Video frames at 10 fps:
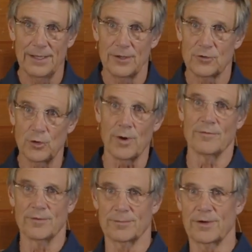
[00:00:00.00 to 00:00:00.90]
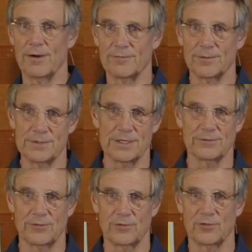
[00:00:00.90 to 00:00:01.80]
Two of them come from
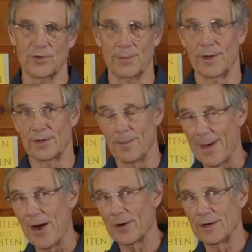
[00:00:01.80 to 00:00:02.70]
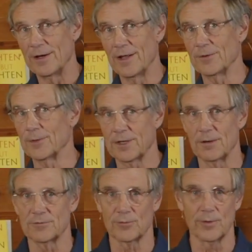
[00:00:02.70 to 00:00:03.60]
Jesus' Sermon on the Mount, and another one
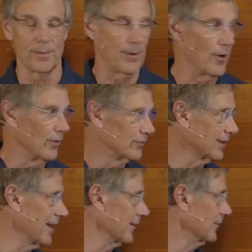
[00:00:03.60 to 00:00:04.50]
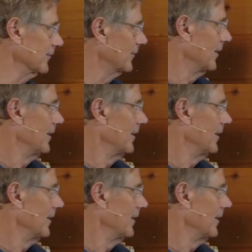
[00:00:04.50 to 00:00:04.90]
comes from one of Paul's letters.